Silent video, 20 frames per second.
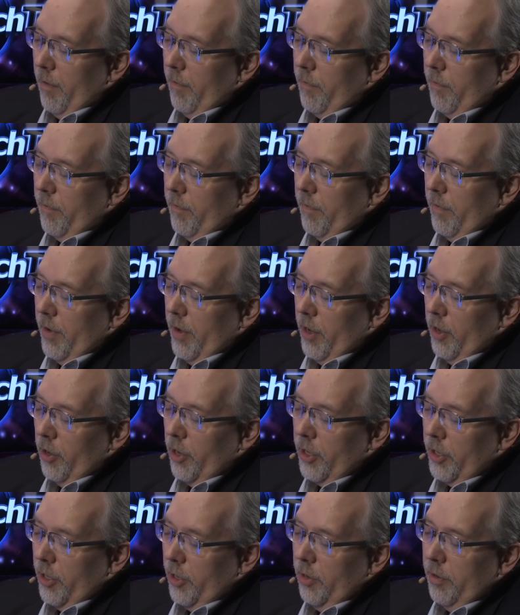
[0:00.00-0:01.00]
if you
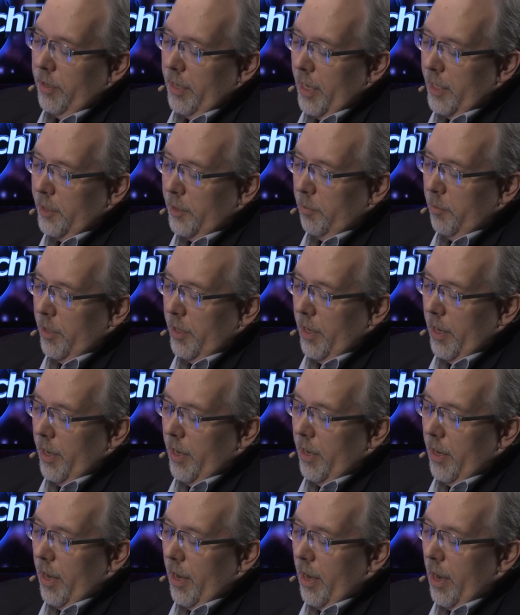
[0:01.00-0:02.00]
look at the New Testament,